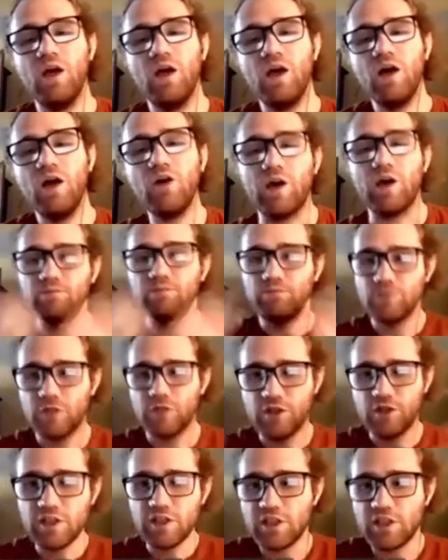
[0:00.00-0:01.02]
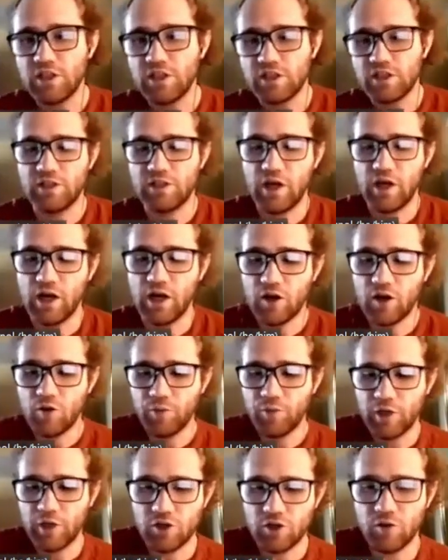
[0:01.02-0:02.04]
Okay, so this is uh,
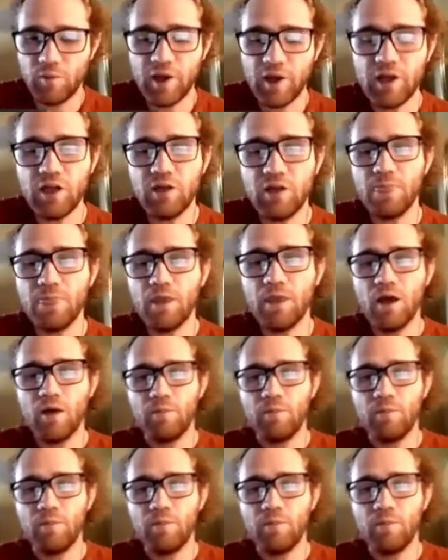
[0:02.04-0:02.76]
computational binding,